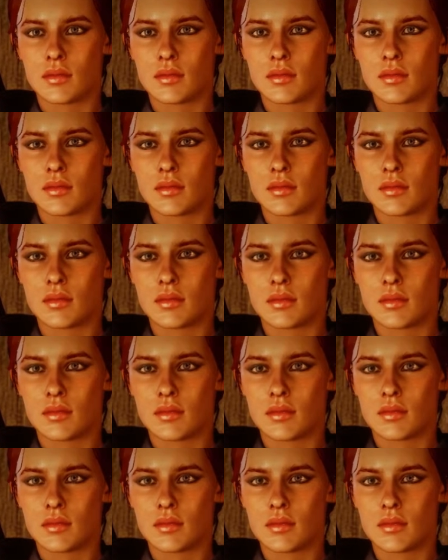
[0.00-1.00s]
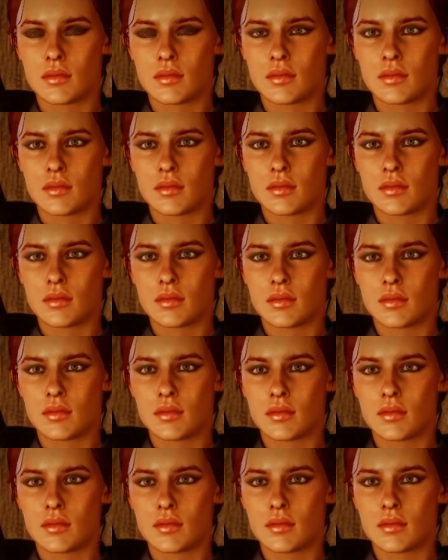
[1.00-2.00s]

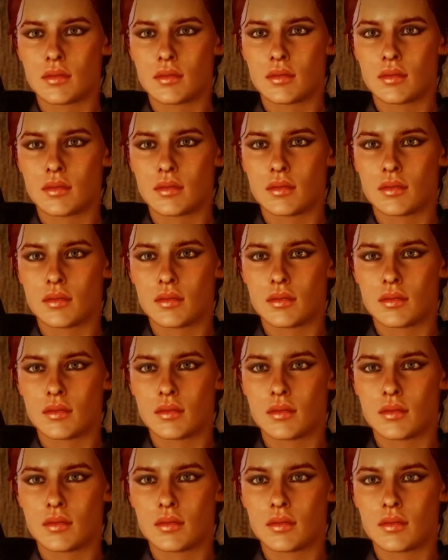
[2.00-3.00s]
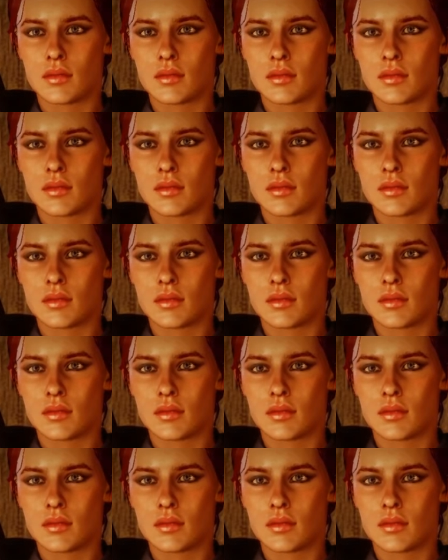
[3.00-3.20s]
The person shown says nothing.